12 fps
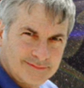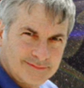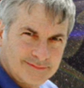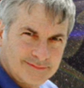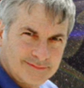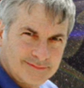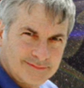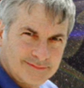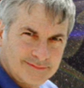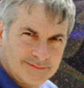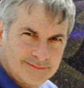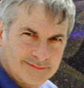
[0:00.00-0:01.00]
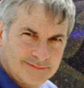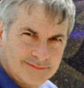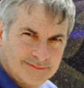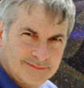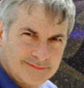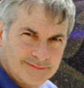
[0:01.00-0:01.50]

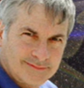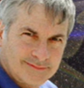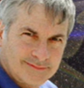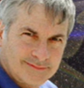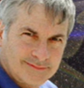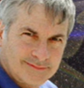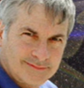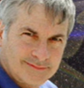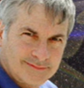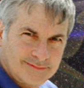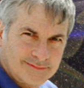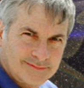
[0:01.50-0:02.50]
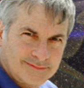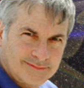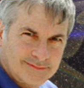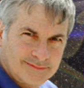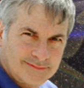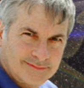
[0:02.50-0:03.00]

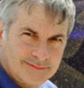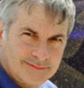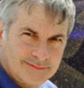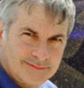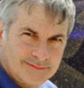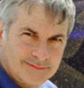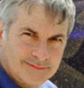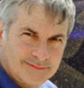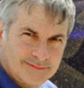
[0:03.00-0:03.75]
[no speech]